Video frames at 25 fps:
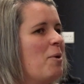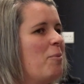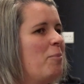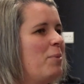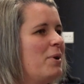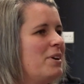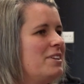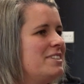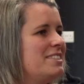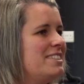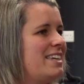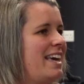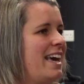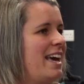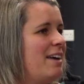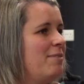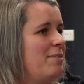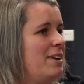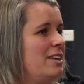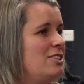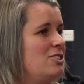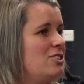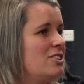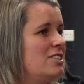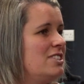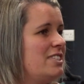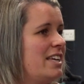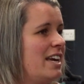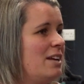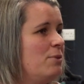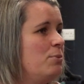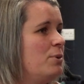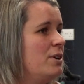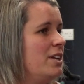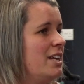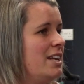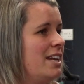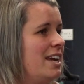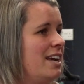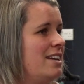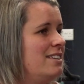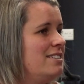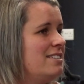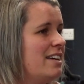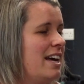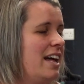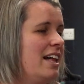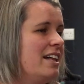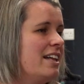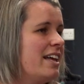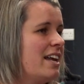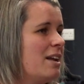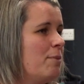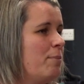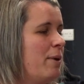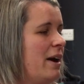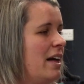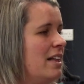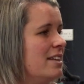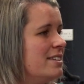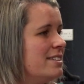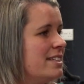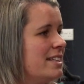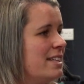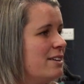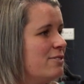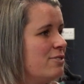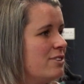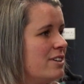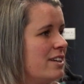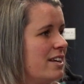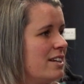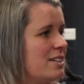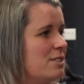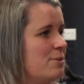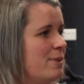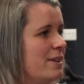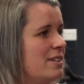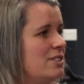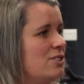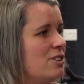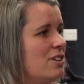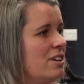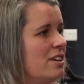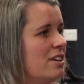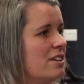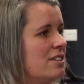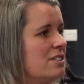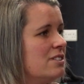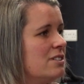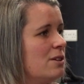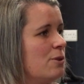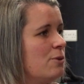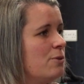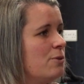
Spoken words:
But he's just said, "What do you need? I'll get a pallet delivered next week to you." So,